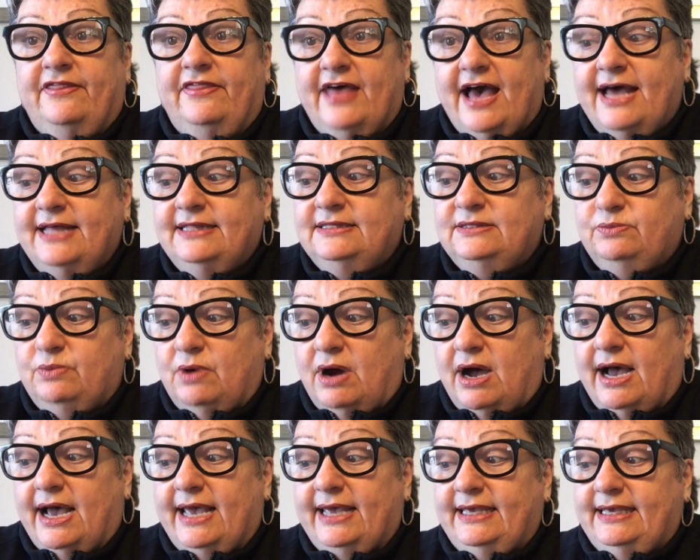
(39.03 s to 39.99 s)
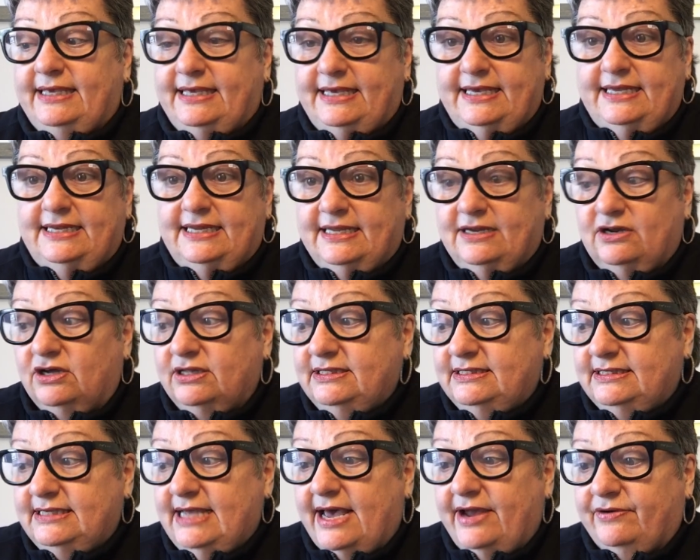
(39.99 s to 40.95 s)
That's why he did on
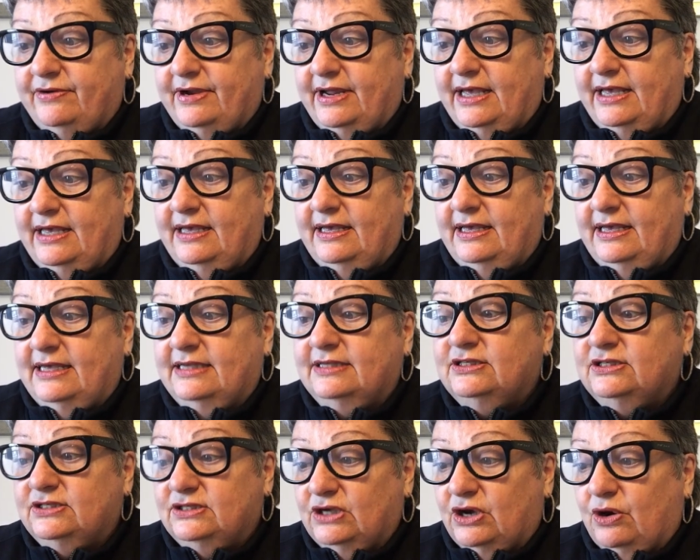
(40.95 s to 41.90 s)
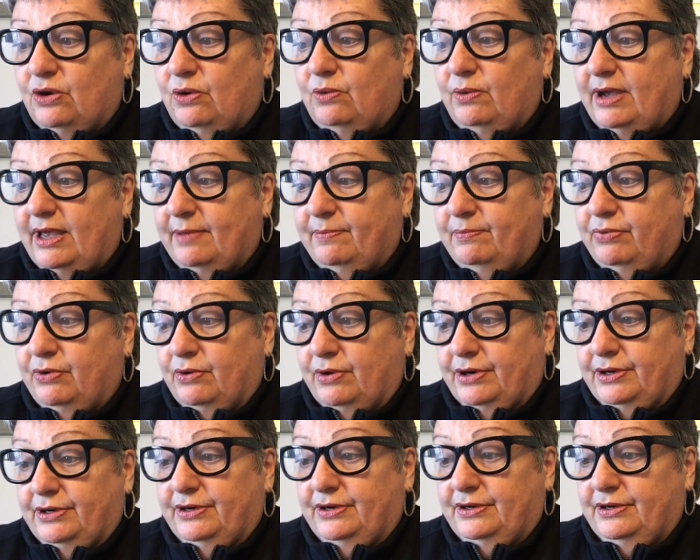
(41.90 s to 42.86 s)
Saturday is so
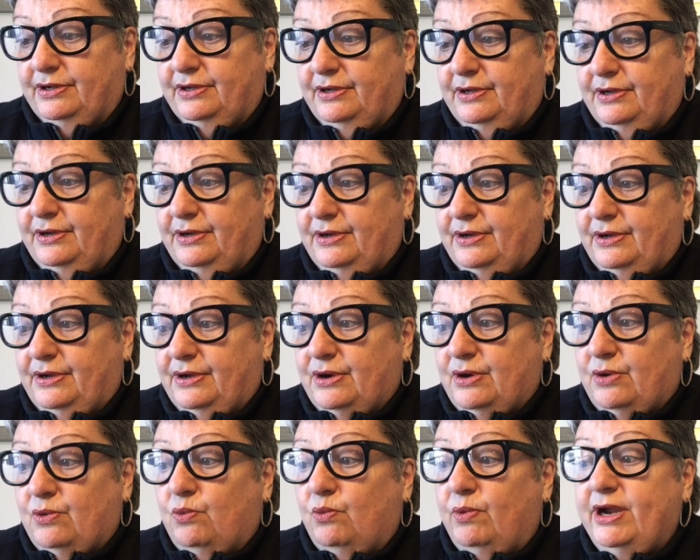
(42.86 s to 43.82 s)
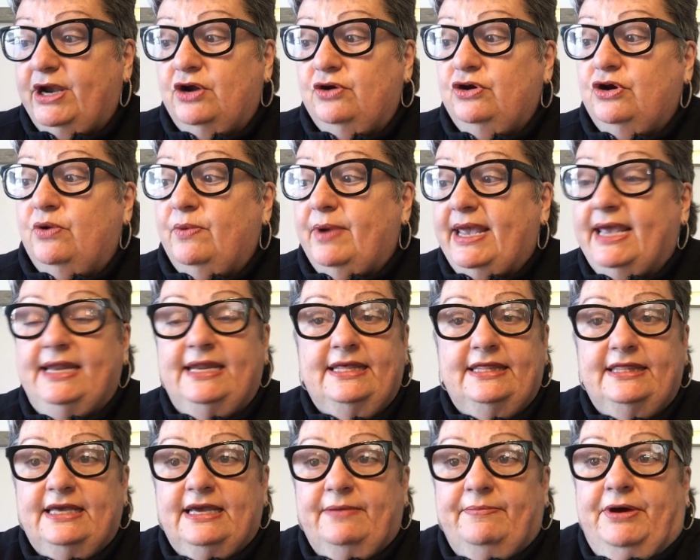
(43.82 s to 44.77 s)
important. We don't know
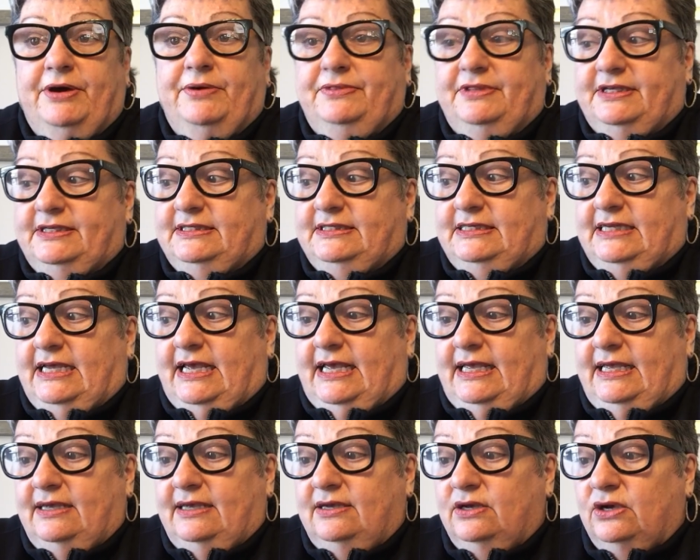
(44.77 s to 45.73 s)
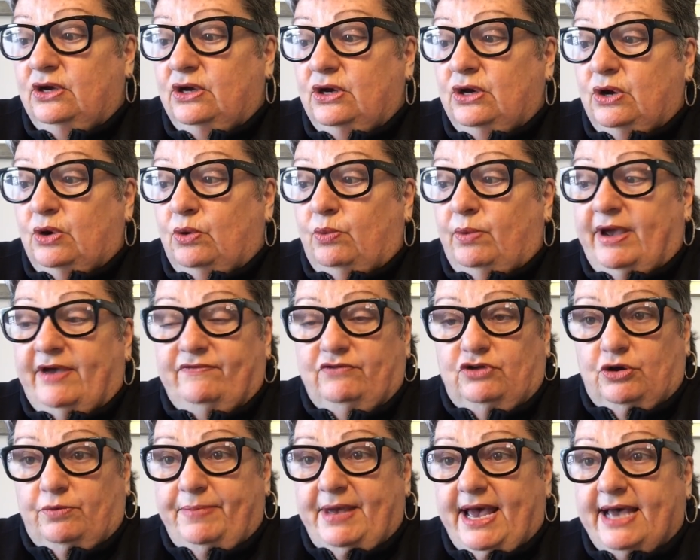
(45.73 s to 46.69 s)
anything about this day. We have
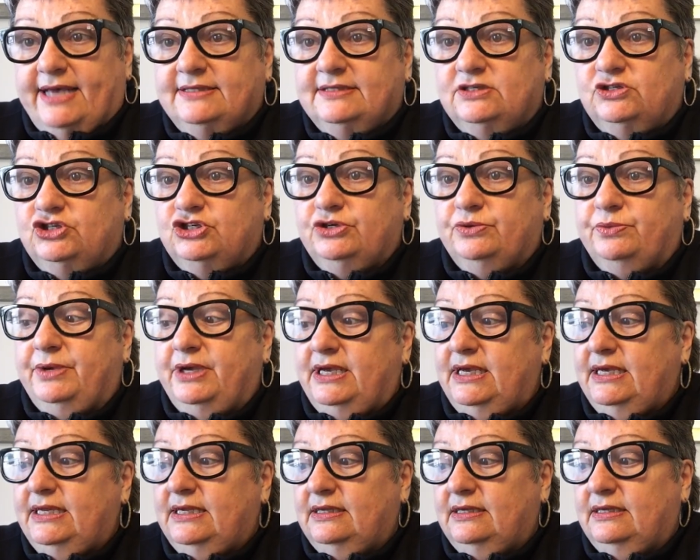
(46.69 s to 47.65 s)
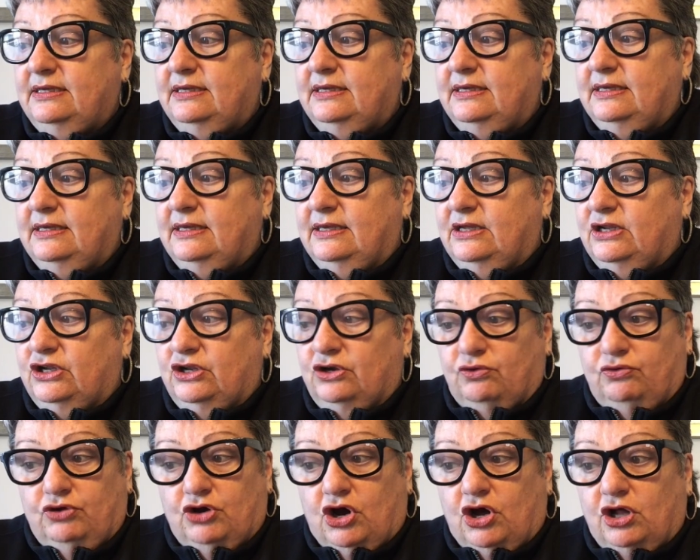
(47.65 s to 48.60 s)
no passage to read,
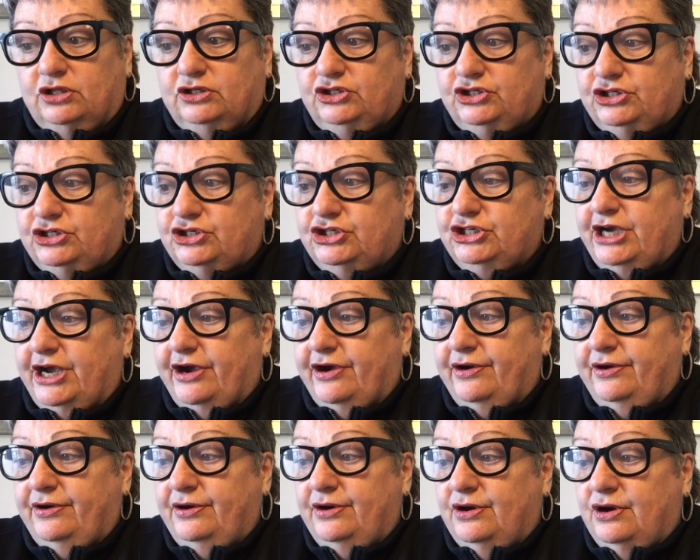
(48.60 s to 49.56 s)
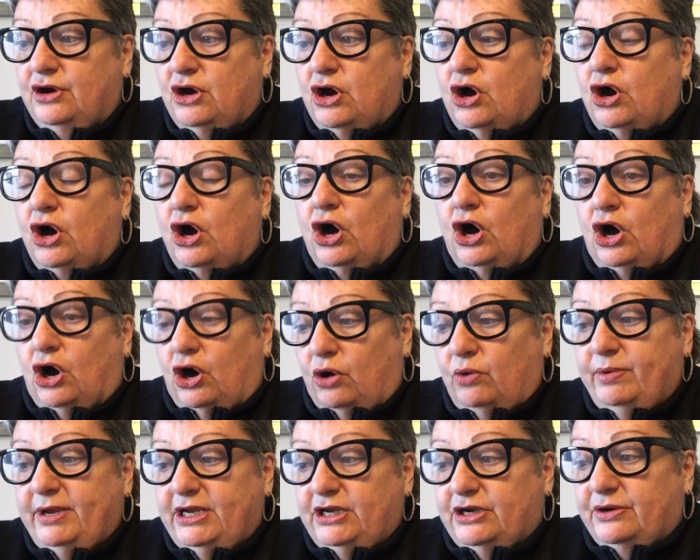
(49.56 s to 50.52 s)
no knowledge to share.
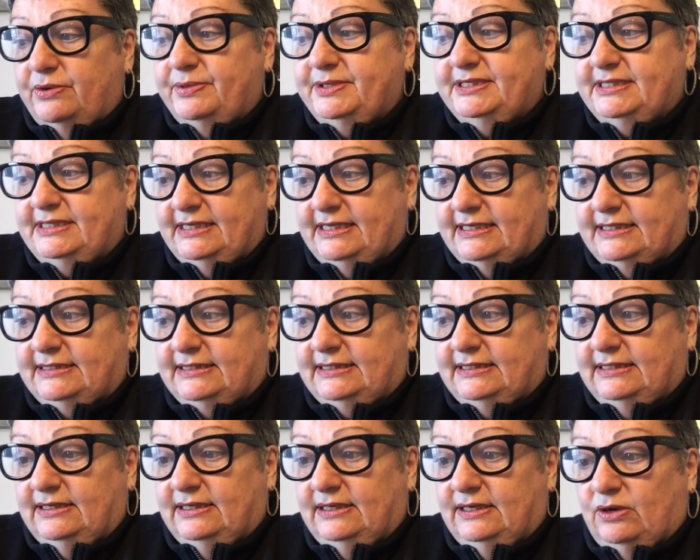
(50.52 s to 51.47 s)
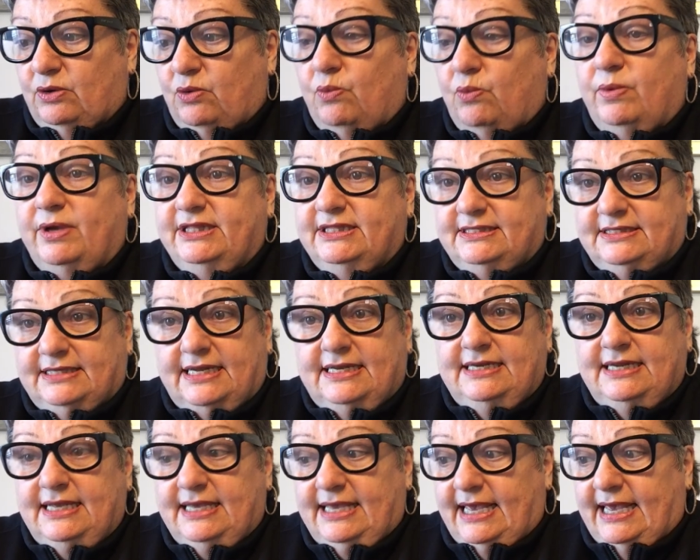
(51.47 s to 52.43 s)
All we know is this when
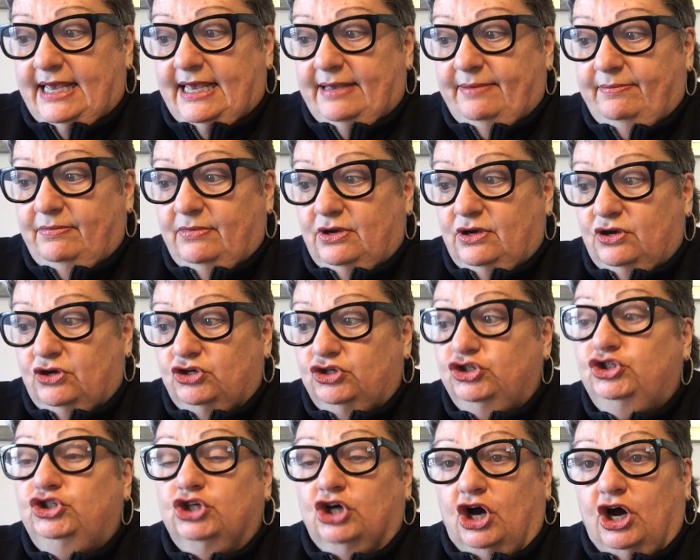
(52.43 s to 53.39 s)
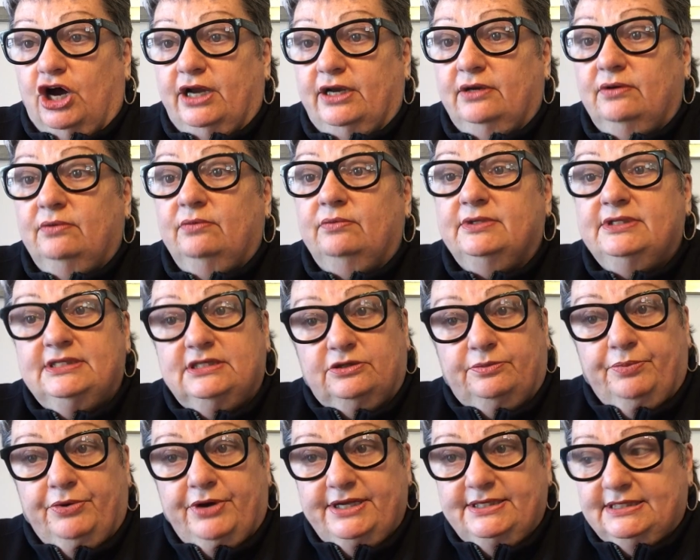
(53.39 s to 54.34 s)
Sunday came, John was still
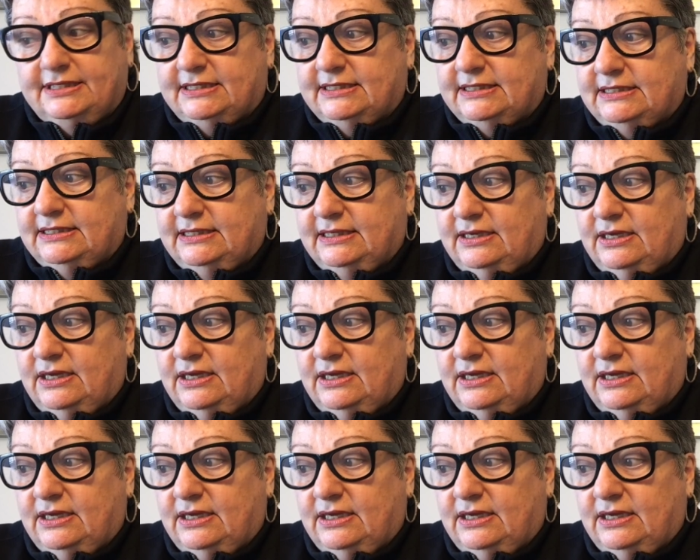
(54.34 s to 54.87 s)
present.